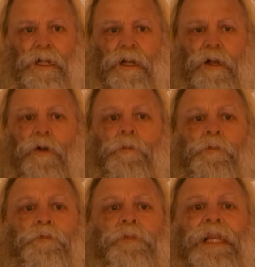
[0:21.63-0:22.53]

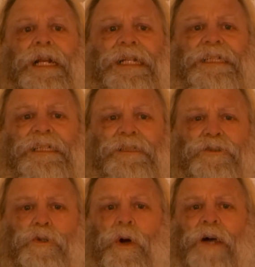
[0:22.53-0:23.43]

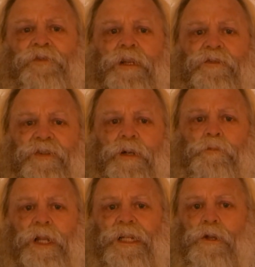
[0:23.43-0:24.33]
So often
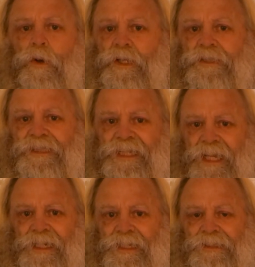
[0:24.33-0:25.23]
simply known as
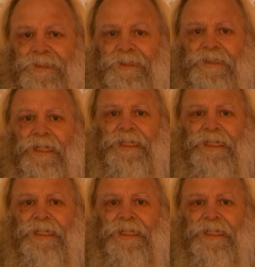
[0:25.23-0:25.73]
Guinness,